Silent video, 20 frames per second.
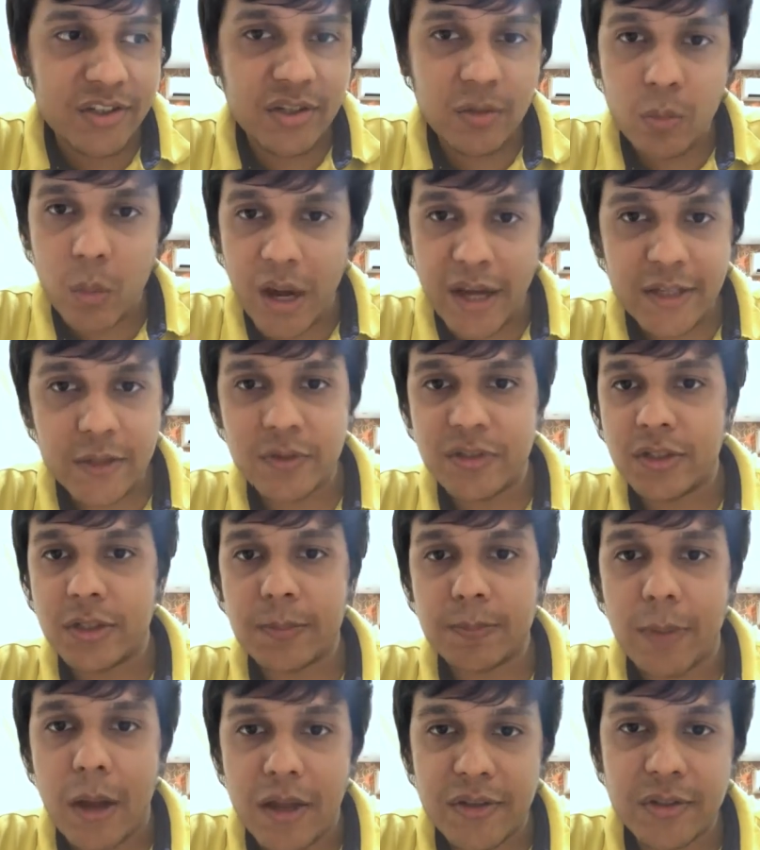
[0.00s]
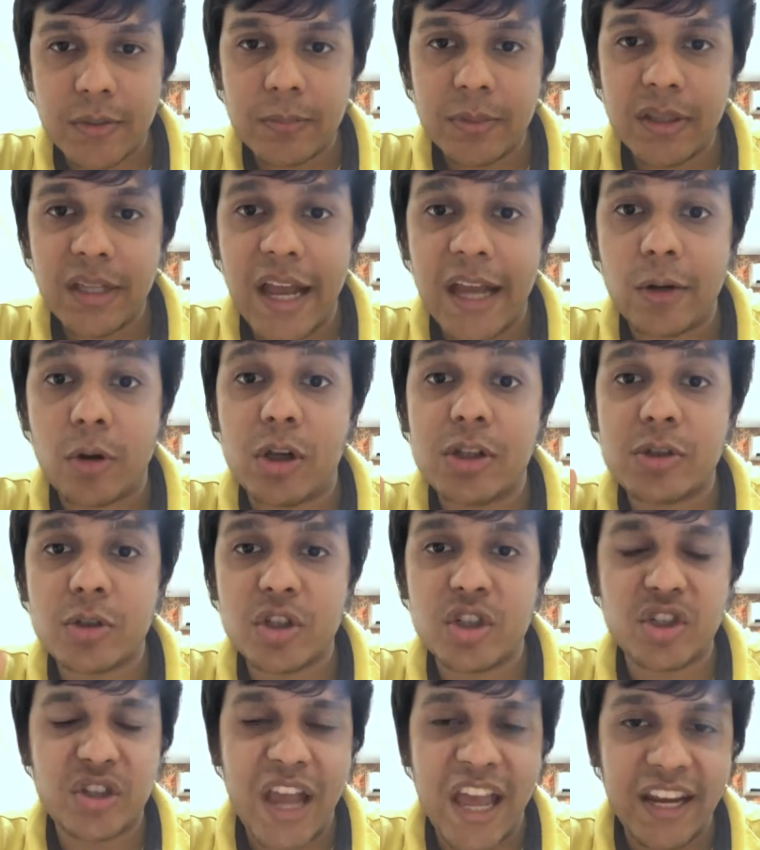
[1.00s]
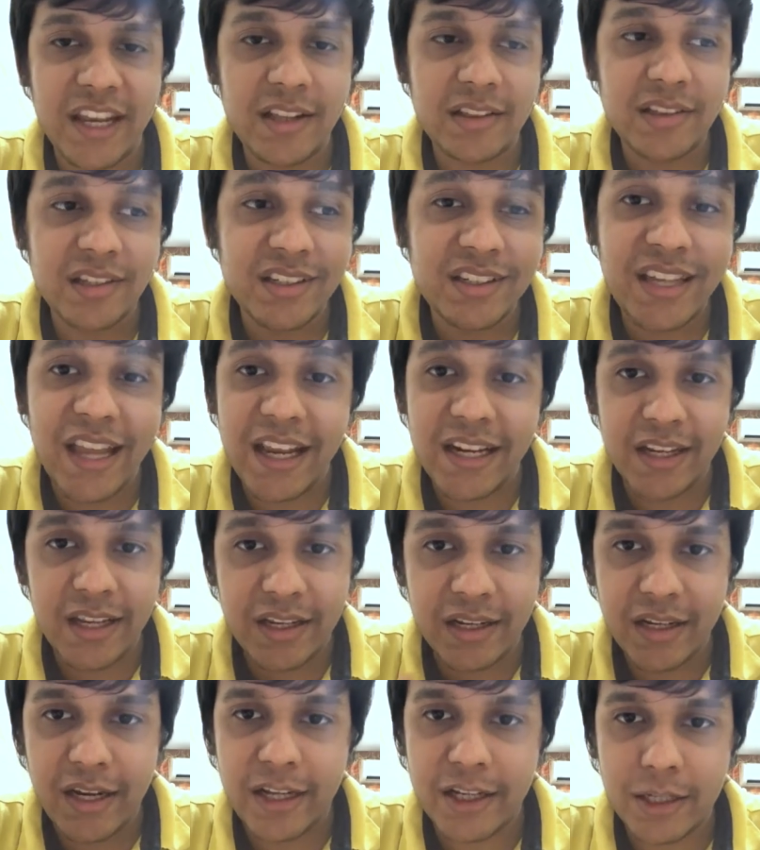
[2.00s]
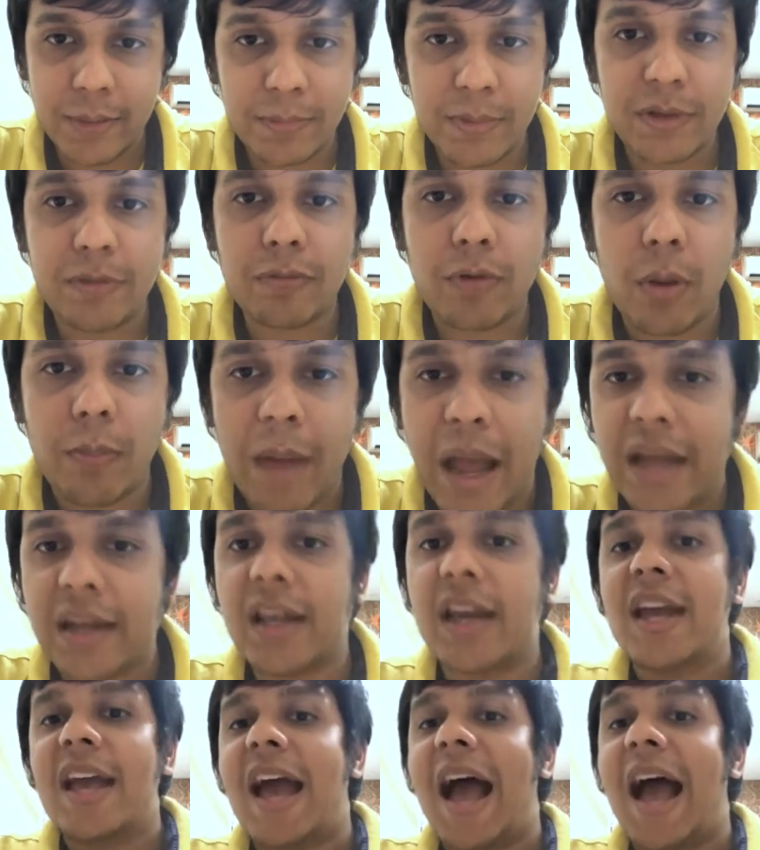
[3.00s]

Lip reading: device which is possible, and also sharing the data in an encrypted format.